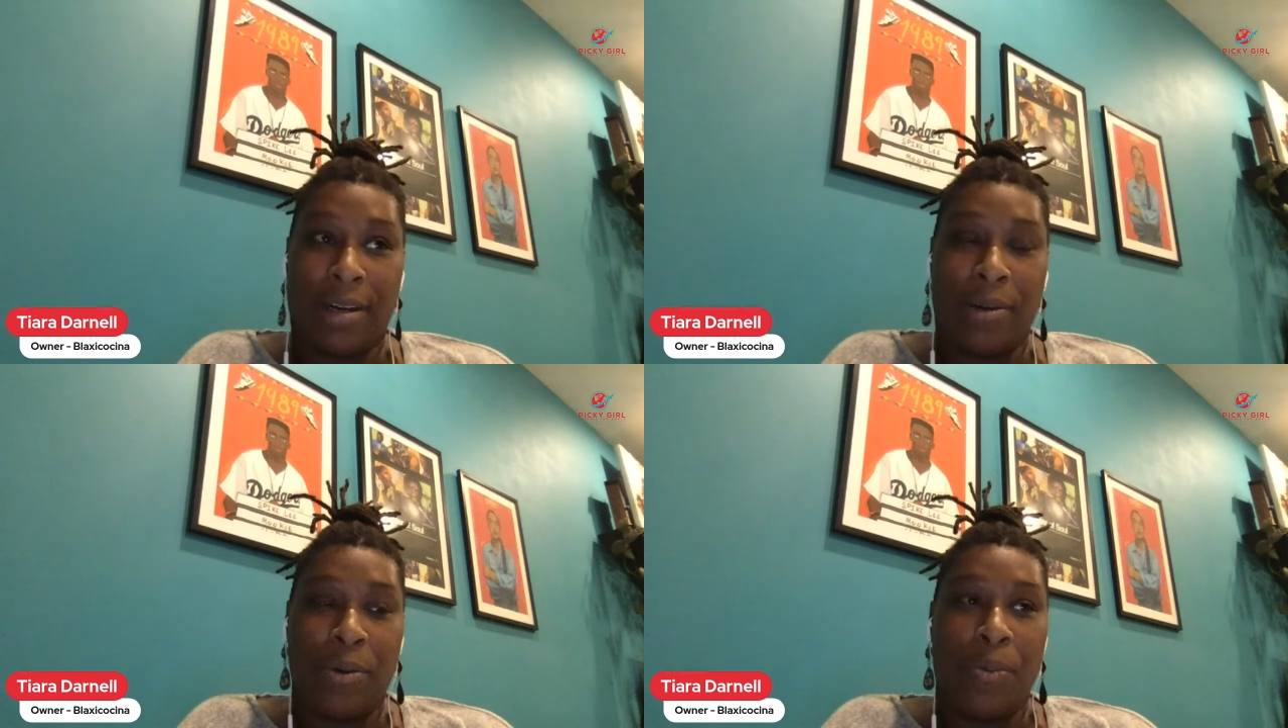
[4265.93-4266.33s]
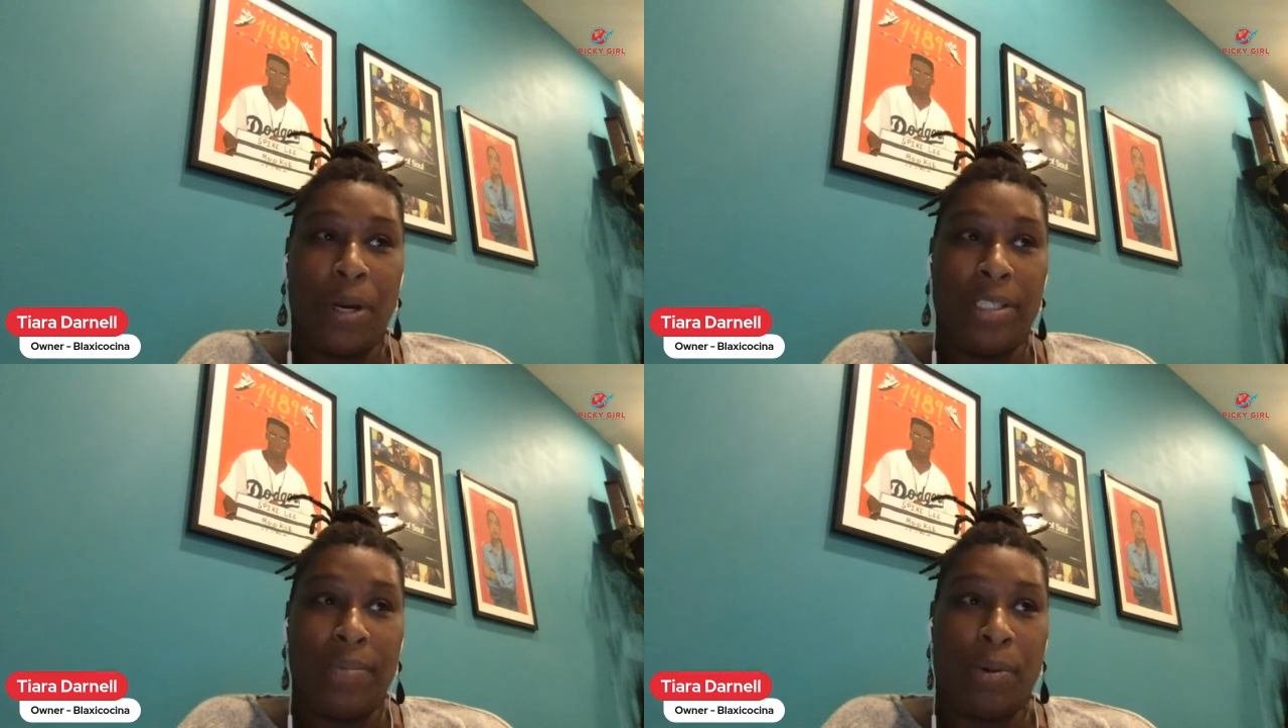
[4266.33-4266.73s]
who
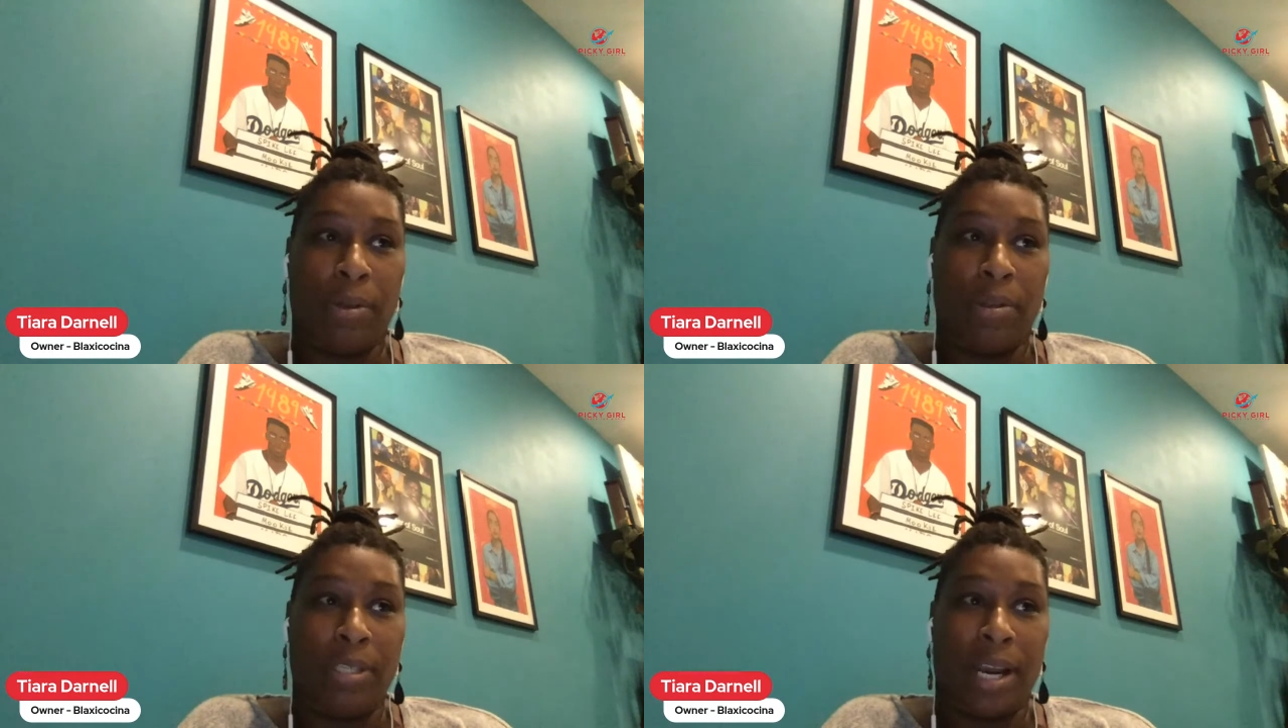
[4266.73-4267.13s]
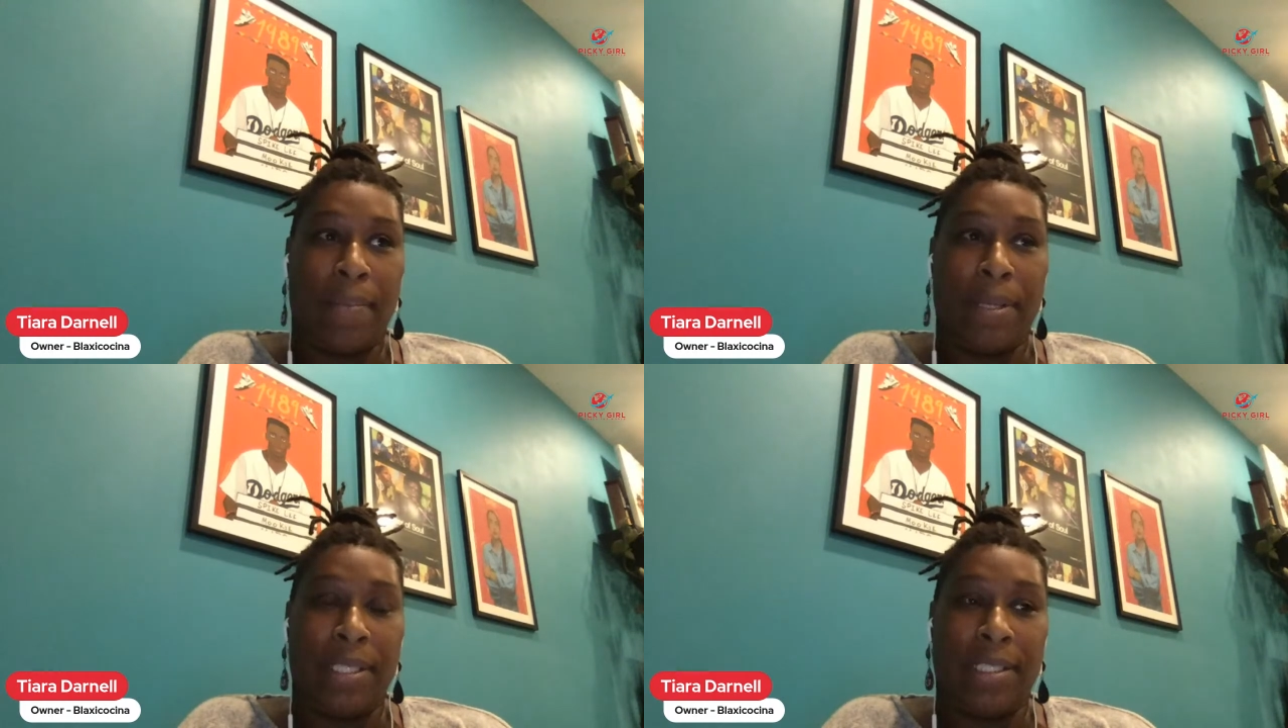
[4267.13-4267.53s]
want to support those kind
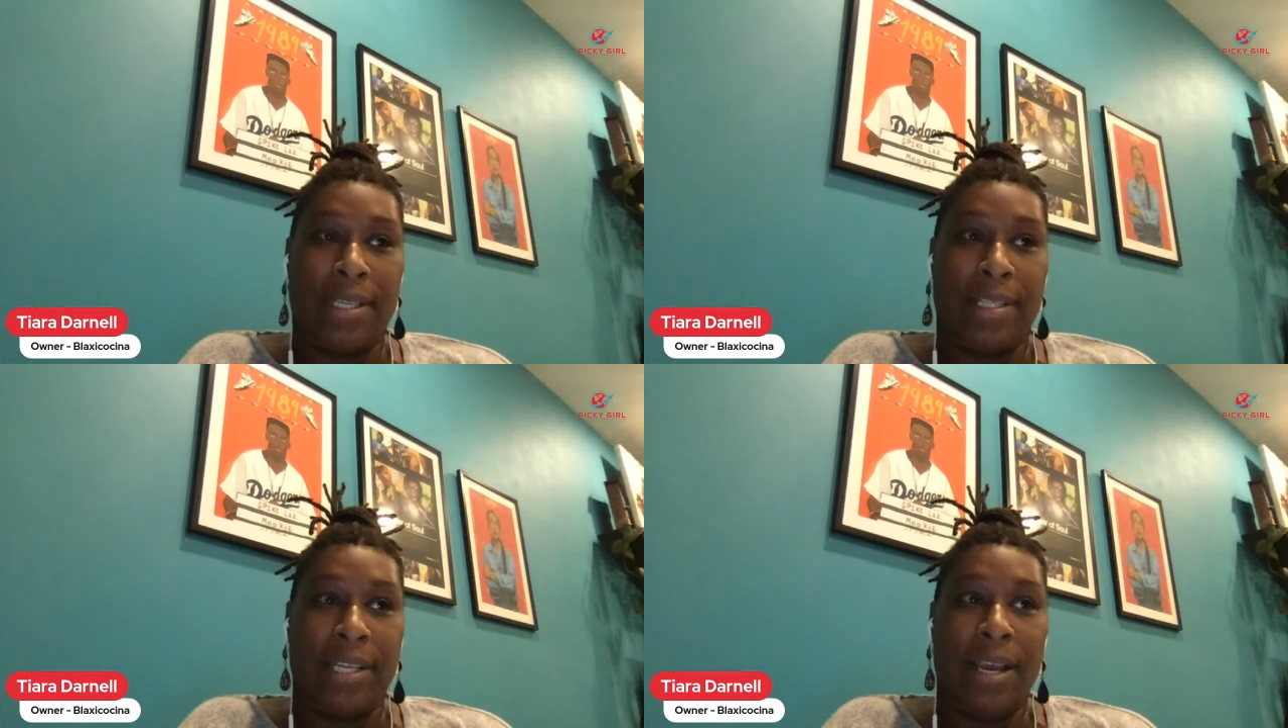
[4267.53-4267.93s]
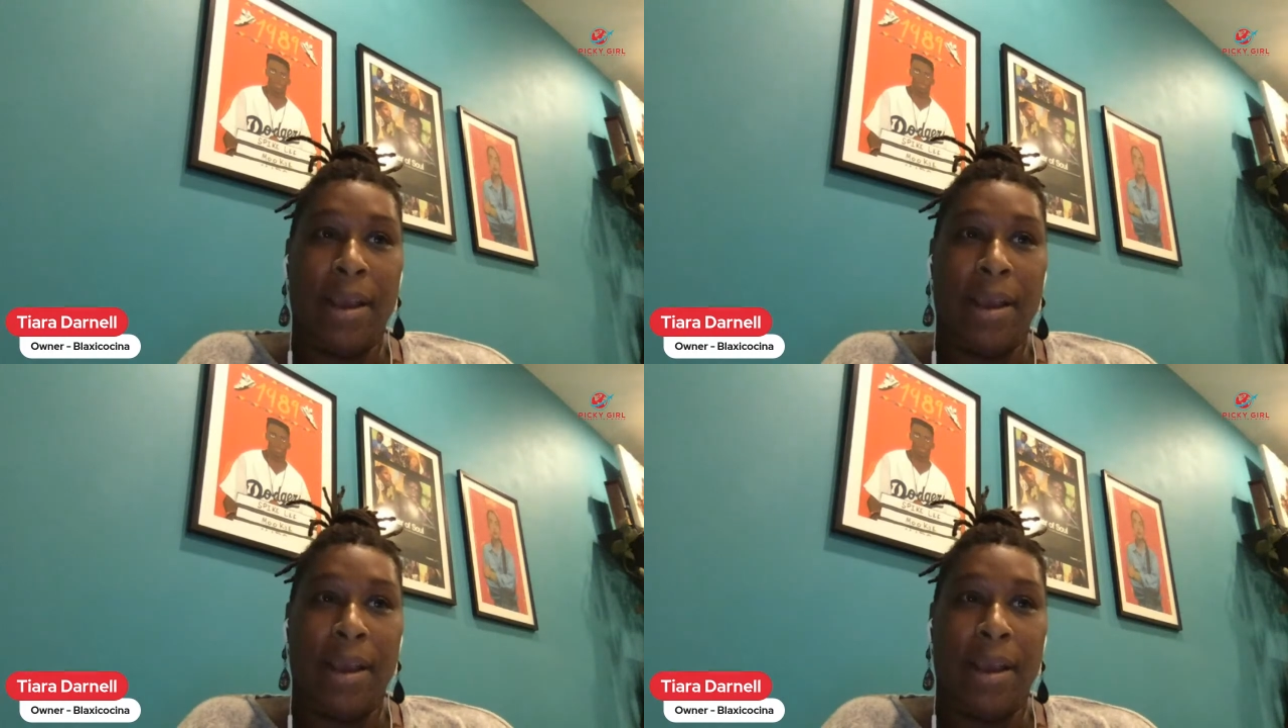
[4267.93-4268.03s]
of businesses,